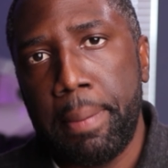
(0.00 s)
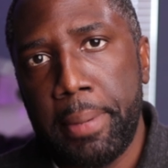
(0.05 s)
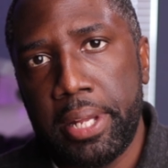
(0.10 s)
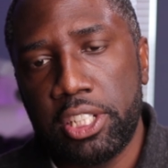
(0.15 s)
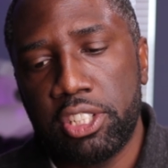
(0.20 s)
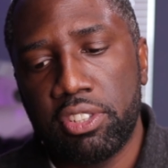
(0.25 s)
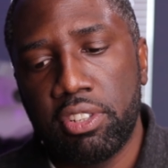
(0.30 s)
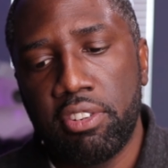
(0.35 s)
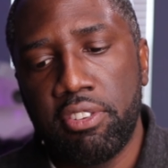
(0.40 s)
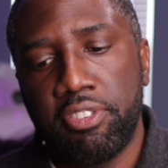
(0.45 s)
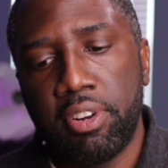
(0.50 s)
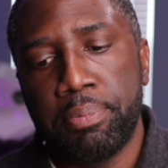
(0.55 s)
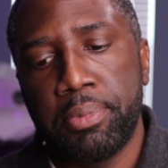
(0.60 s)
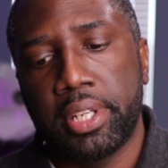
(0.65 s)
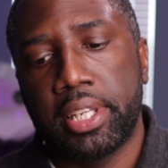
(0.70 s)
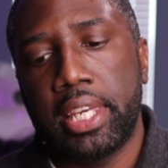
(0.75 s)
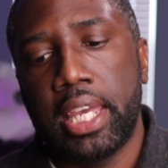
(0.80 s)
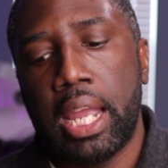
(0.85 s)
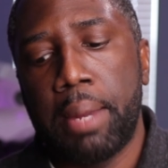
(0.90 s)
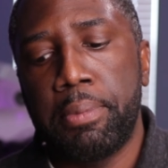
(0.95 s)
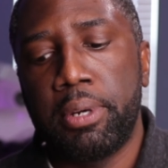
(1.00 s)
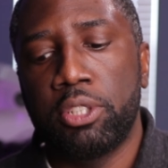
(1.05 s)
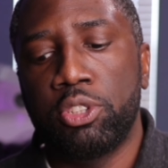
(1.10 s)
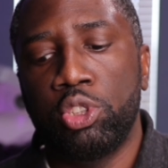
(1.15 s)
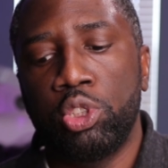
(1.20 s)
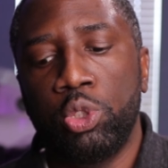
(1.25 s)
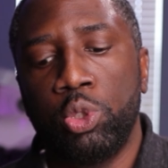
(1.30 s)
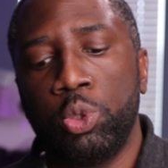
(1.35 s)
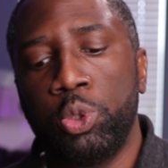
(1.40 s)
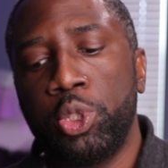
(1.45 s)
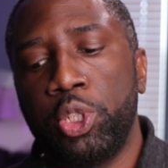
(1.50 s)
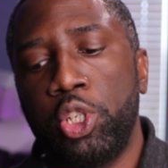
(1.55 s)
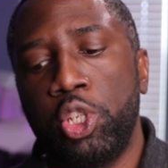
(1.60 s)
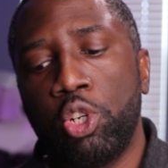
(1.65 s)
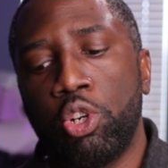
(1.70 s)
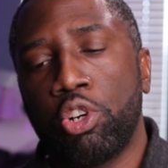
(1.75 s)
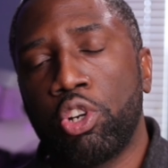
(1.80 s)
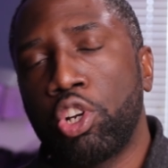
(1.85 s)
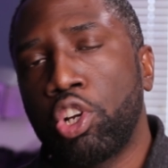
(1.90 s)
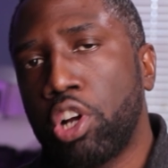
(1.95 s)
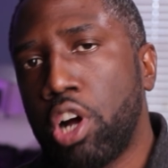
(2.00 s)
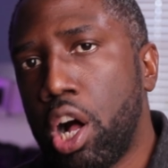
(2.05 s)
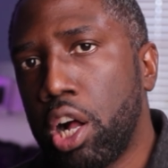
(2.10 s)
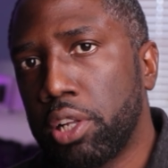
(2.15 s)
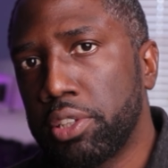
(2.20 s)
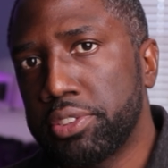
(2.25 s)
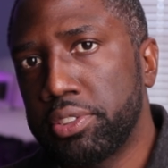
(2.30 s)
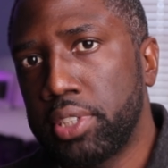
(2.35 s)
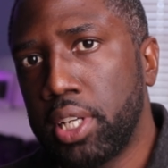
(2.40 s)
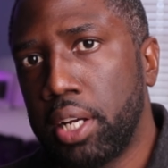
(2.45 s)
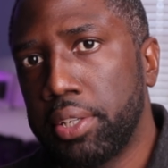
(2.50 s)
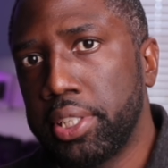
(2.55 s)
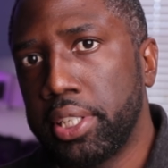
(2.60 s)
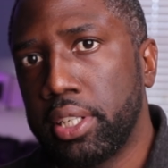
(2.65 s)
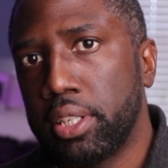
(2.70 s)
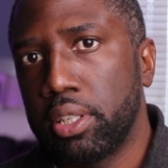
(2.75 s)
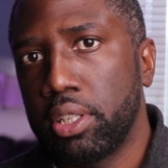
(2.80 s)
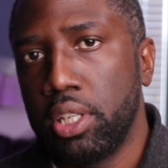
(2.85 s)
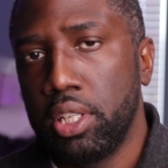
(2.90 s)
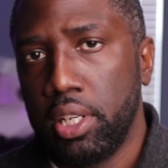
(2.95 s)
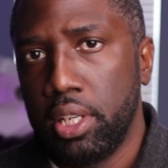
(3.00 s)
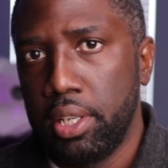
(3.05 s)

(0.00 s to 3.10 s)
image from the camera to your goggles down here.